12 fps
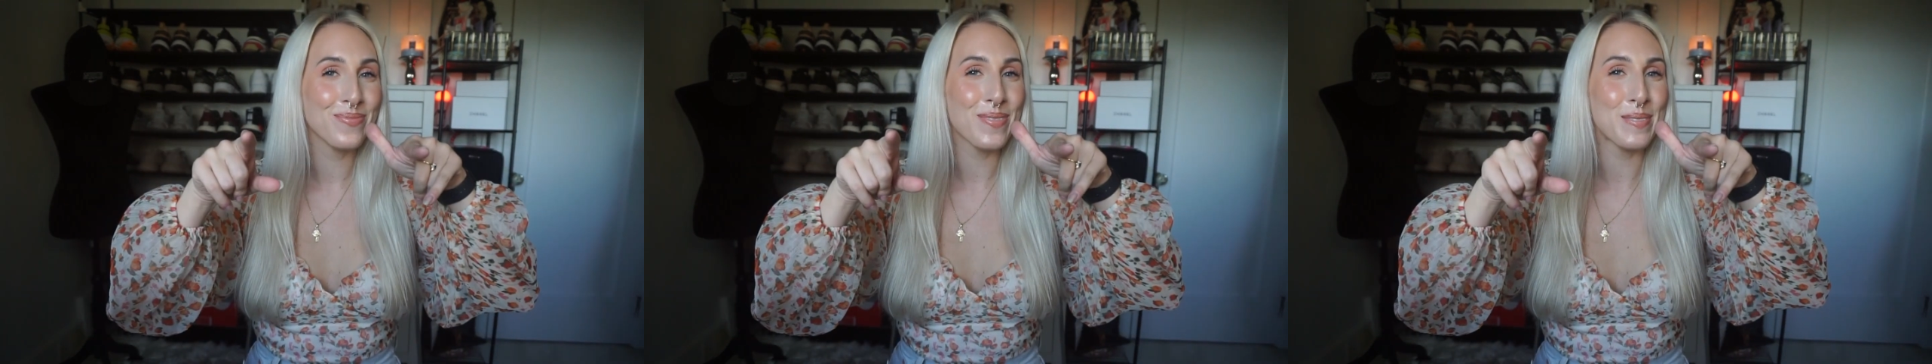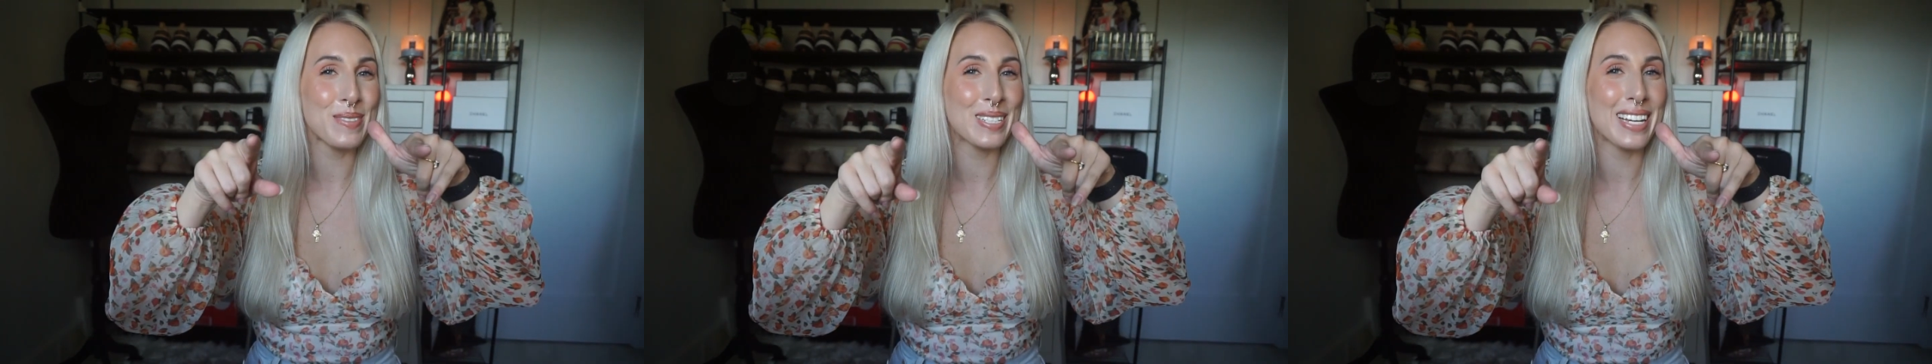
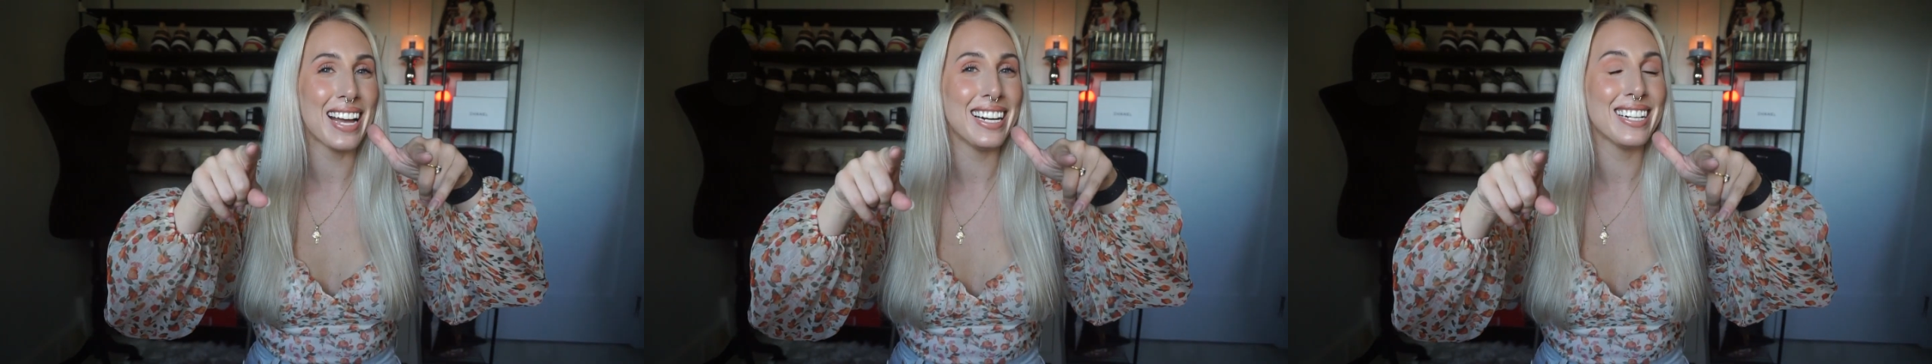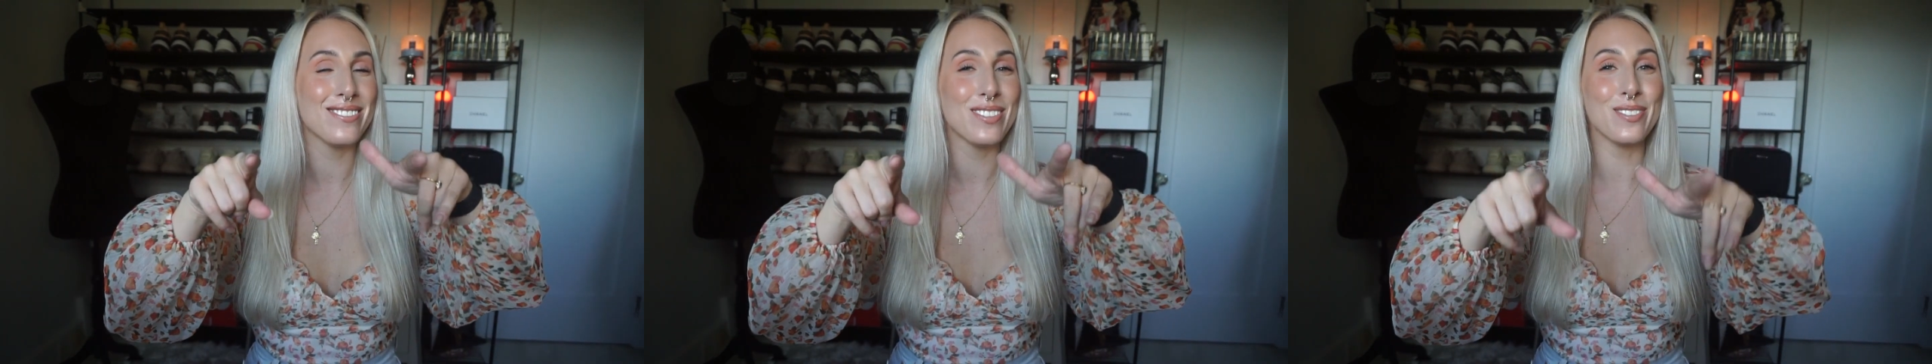but
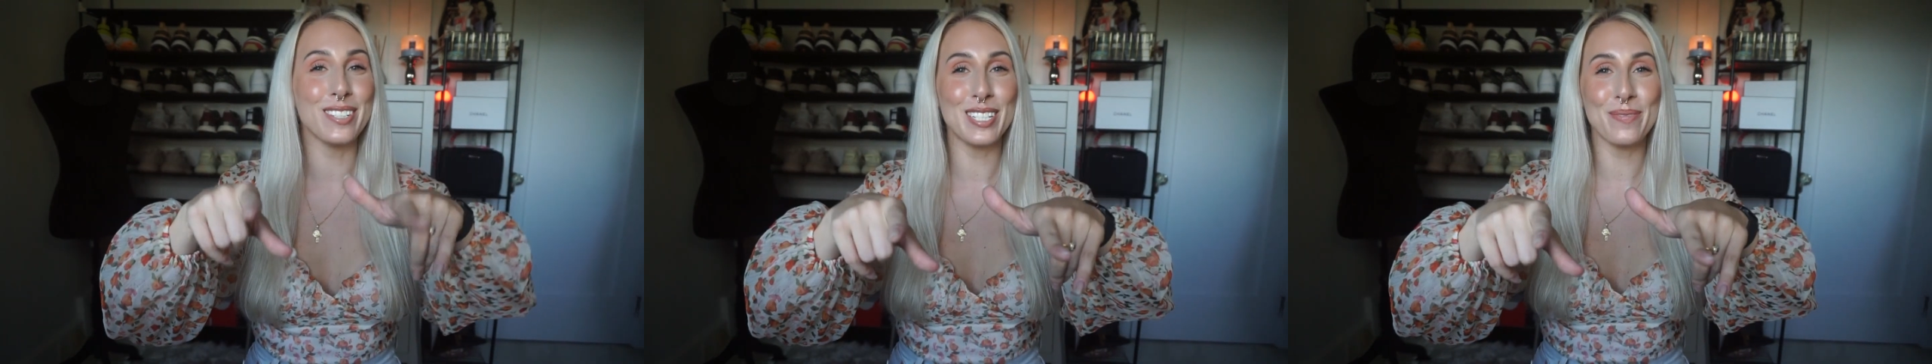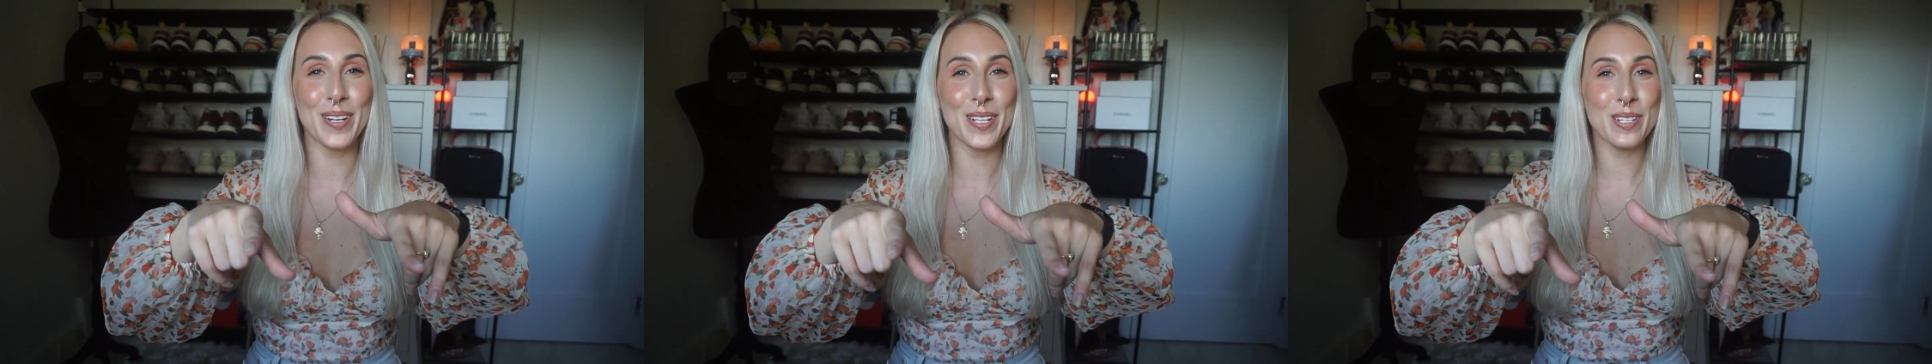Missguided, if you want to
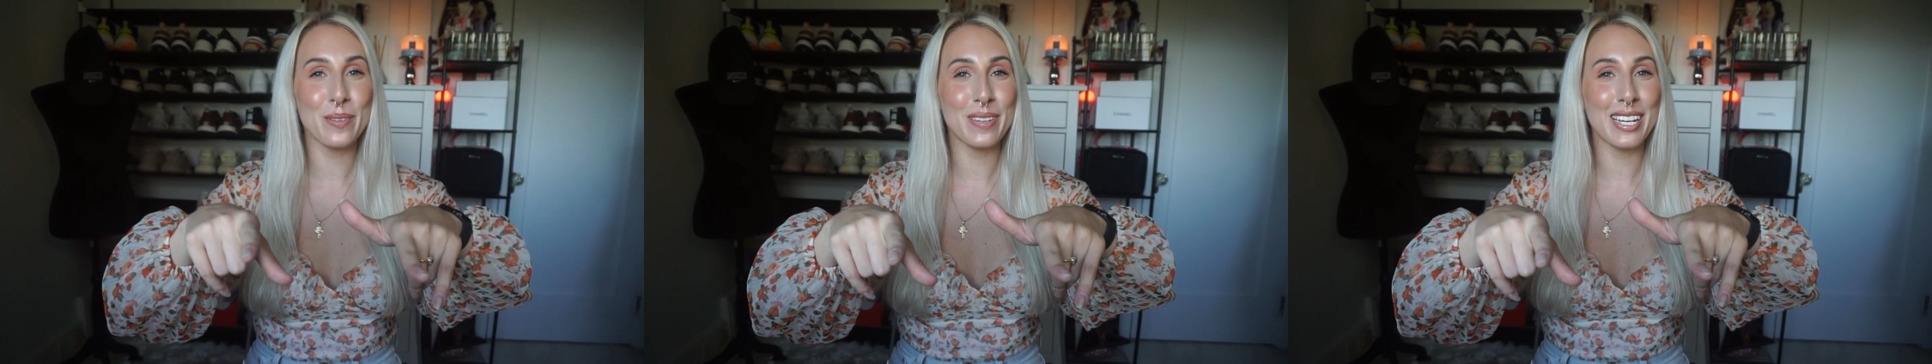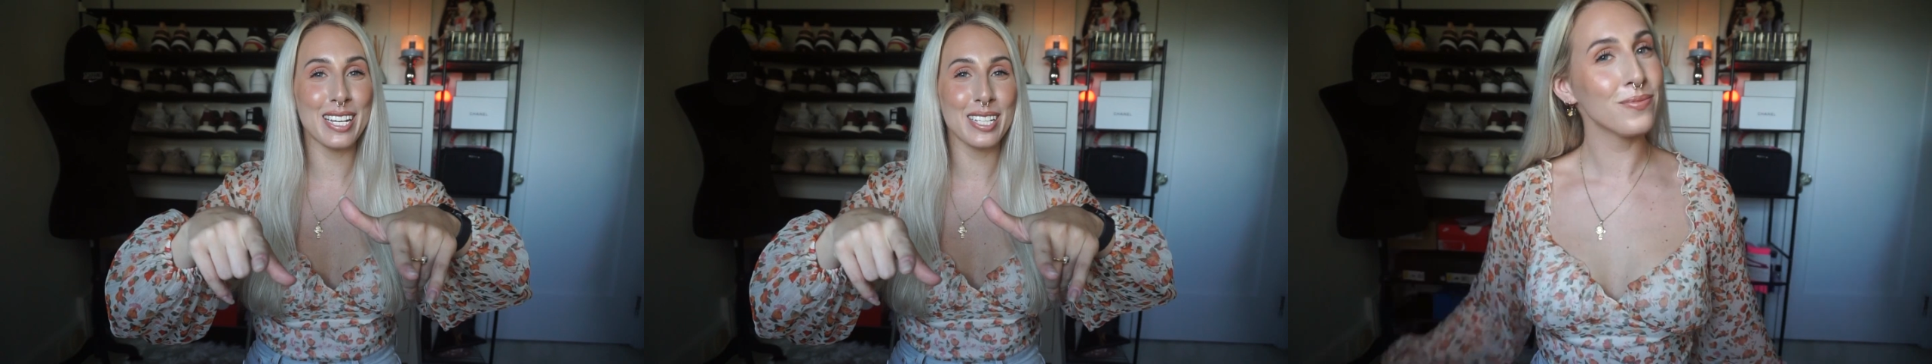sponsor
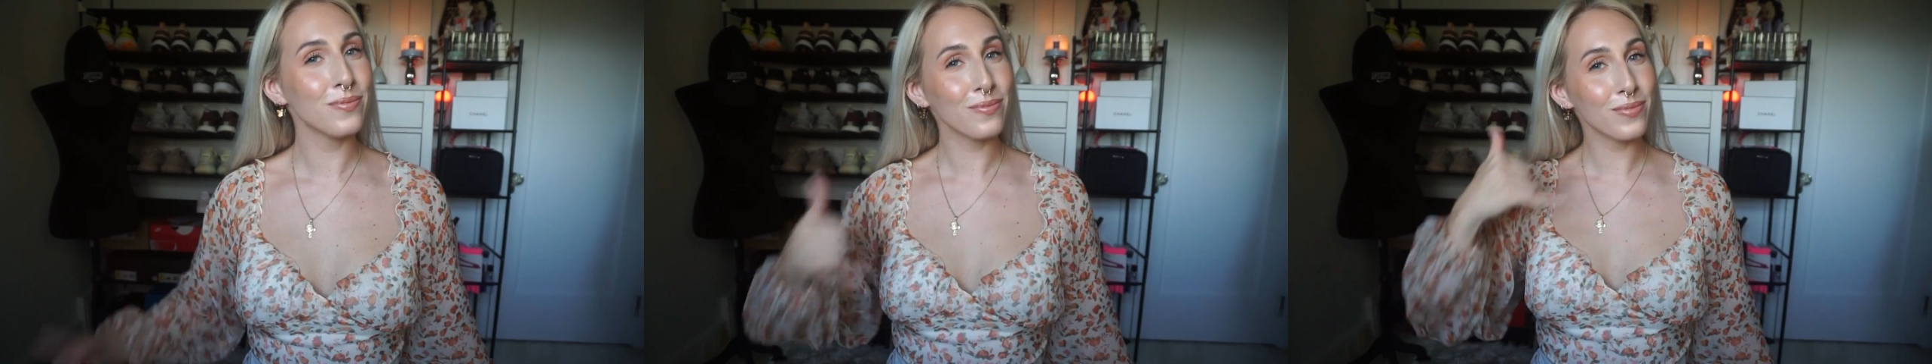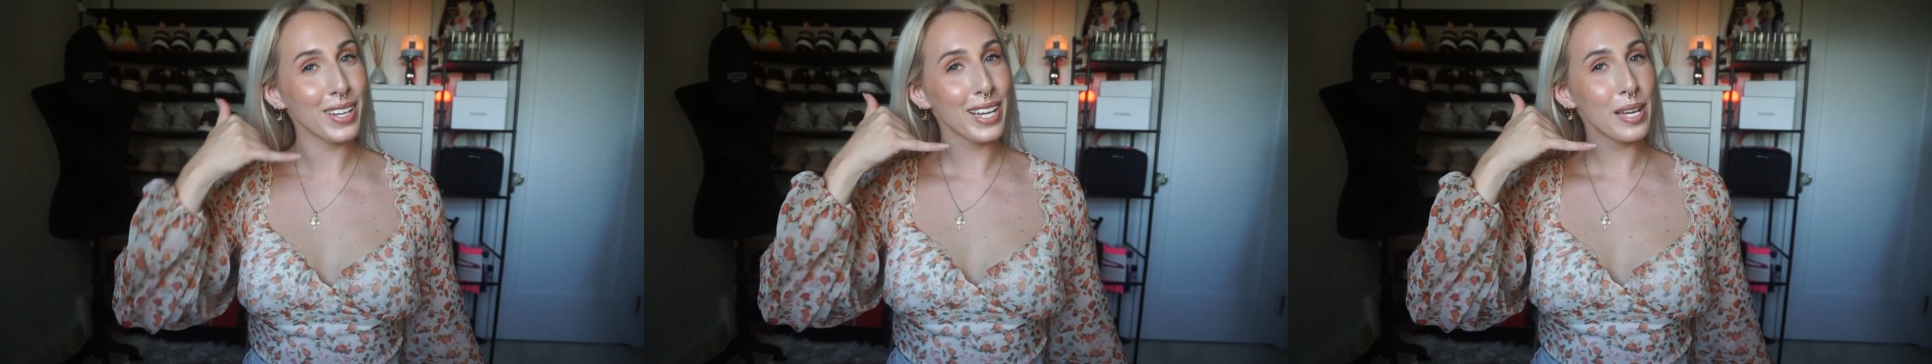me,
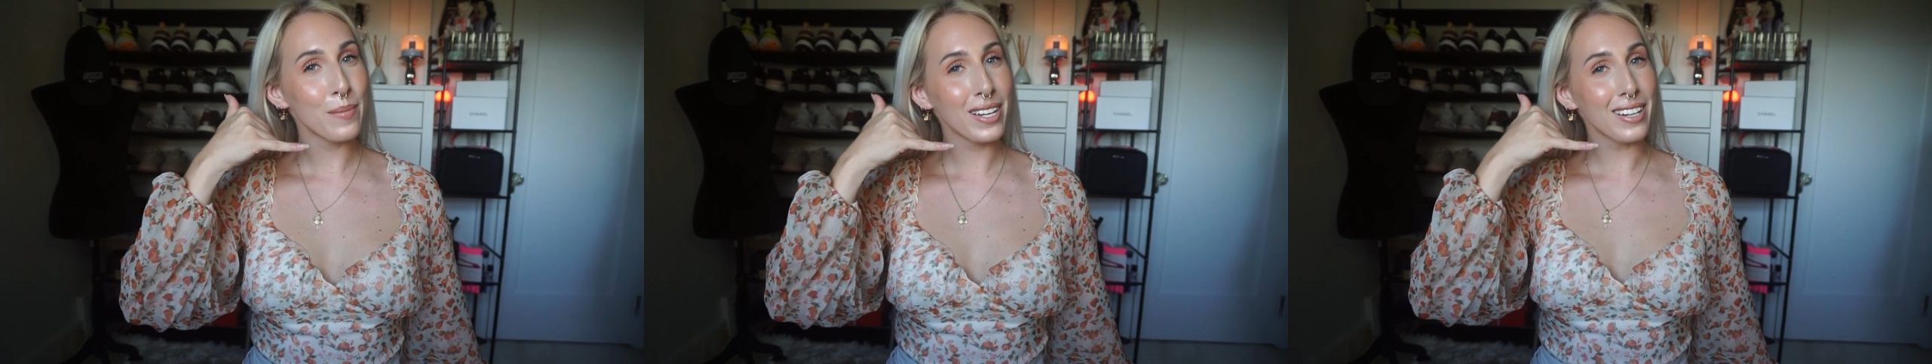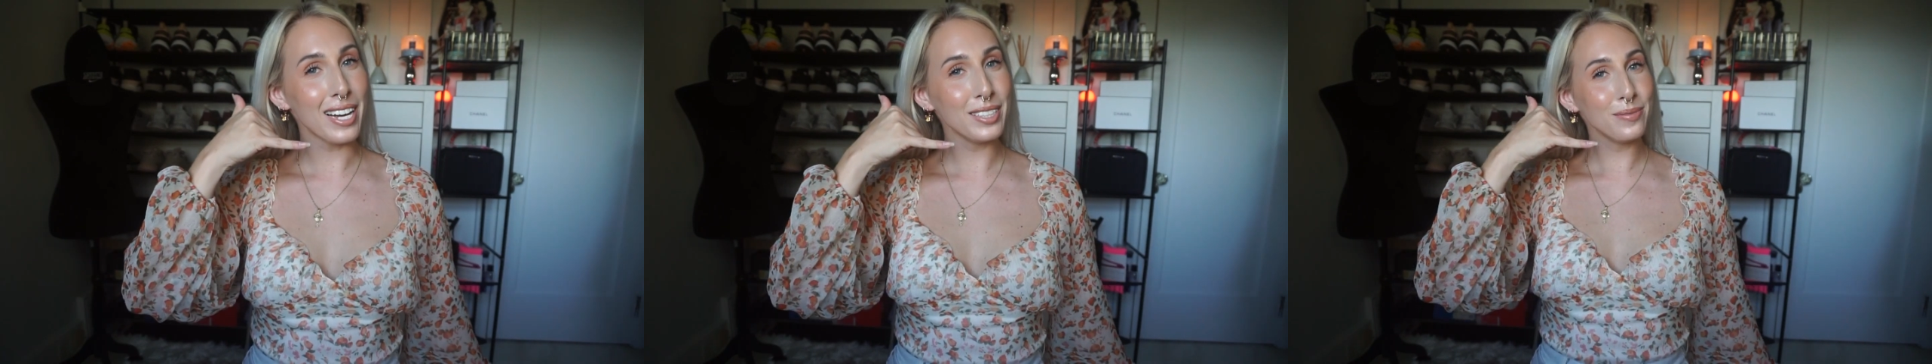hit my
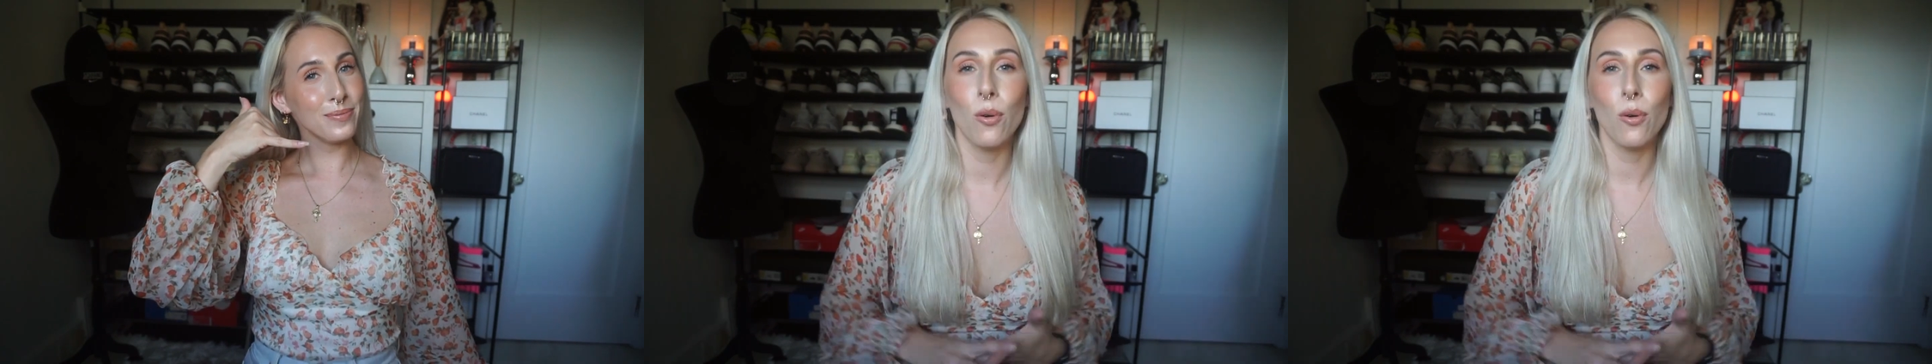line.